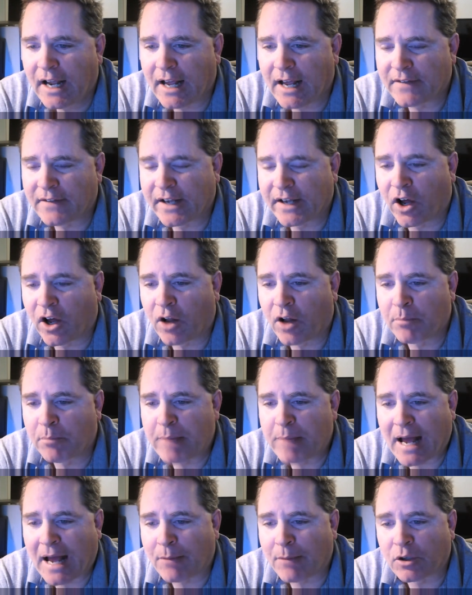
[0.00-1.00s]
and they all
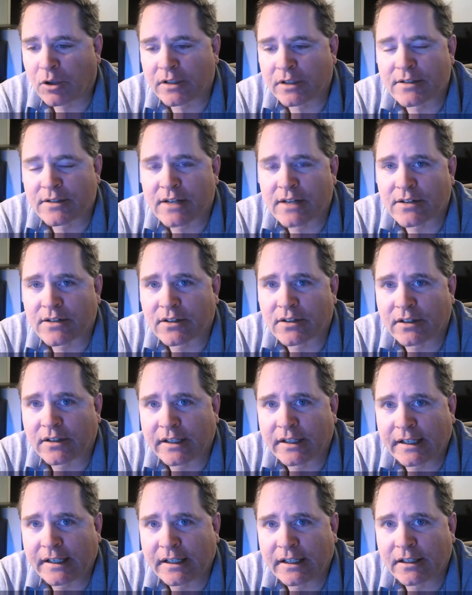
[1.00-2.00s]
babble
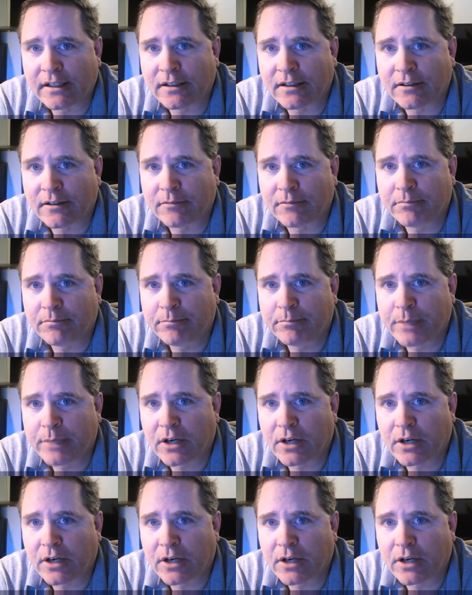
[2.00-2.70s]
incessantly and